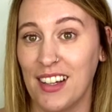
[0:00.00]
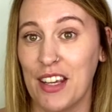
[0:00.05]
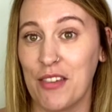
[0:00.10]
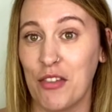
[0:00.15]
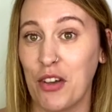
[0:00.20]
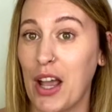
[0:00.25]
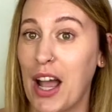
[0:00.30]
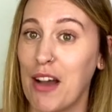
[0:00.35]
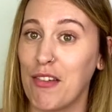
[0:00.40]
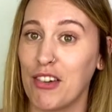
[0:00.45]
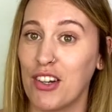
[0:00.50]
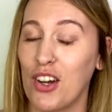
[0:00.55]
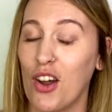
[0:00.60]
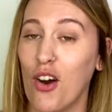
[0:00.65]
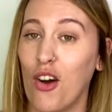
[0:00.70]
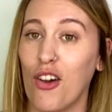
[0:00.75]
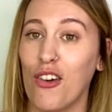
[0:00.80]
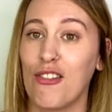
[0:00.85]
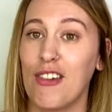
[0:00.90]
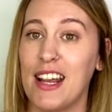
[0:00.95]
if you haven't
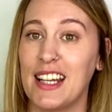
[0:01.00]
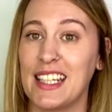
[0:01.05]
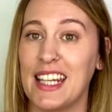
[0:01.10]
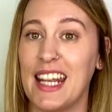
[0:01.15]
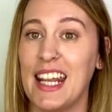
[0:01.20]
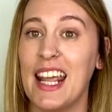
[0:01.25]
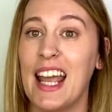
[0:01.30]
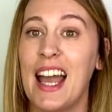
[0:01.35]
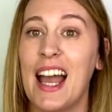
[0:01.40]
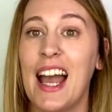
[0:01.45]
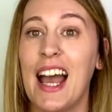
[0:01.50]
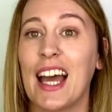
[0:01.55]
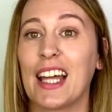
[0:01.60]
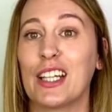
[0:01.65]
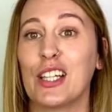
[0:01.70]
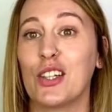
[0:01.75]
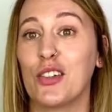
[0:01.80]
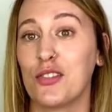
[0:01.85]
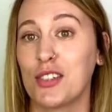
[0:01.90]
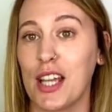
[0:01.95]
already. I'd
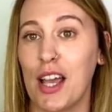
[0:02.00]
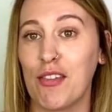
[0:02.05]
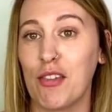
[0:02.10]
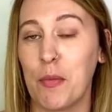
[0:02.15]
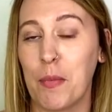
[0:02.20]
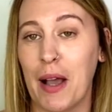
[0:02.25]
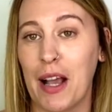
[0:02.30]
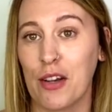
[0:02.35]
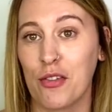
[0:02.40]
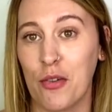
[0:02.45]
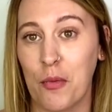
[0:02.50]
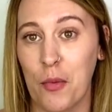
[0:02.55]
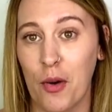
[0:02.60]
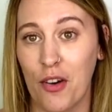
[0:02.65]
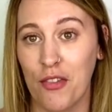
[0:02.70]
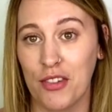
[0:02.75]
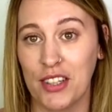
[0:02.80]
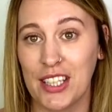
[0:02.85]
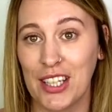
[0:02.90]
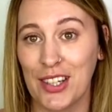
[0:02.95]
love to have you back for more
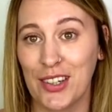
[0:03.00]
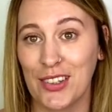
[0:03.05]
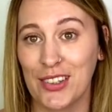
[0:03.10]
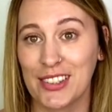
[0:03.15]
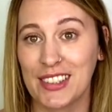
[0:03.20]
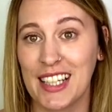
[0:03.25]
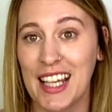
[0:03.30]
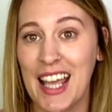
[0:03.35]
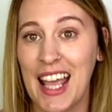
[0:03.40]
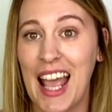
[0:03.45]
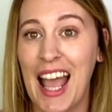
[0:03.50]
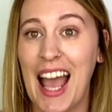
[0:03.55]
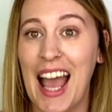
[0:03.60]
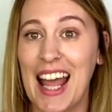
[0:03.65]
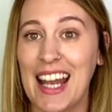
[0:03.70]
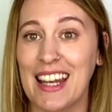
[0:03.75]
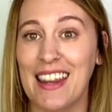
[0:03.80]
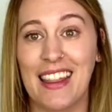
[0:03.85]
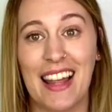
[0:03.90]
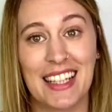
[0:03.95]
videos.
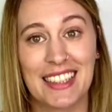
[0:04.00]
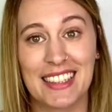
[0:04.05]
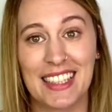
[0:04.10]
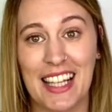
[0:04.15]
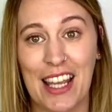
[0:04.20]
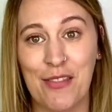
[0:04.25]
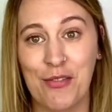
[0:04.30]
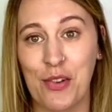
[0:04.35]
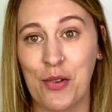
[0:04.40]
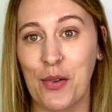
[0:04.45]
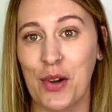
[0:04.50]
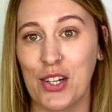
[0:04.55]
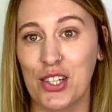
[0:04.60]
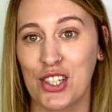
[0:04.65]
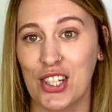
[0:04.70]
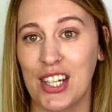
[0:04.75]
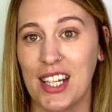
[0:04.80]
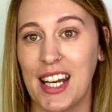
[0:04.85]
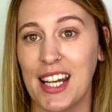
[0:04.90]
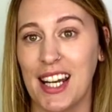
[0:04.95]
And thanks again for
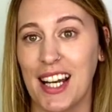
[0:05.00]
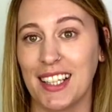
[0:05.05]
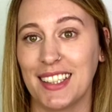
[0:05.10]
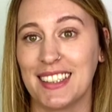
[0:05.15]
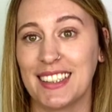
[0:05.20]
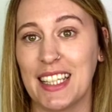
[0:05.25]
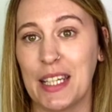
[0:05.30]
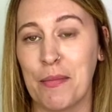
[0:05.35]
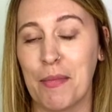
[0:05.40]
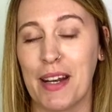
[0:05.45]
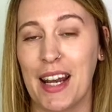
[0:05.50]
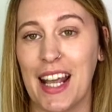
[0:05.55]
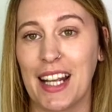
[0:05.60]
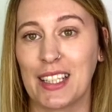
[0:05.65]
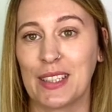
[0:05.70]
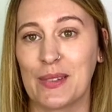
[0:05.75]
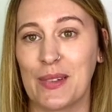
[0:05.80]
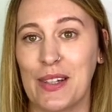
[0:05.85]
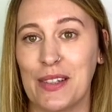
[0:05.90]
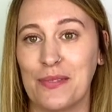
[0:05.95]
watching, and I'll see you in my
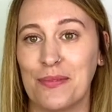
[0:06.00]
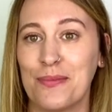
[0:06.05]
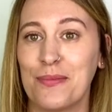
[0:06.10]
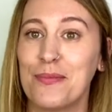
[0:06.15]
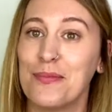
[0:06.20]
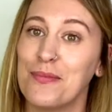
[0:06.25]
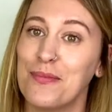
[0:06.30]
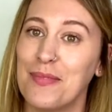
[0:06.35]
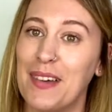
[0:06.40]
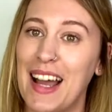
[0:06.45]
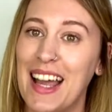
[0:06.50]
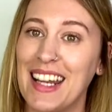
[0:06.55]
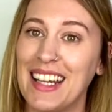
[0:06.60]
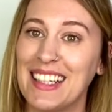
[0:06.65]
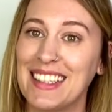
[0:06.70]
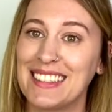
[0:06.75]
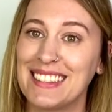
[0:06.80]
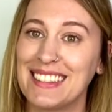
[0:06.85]
next one. Bye.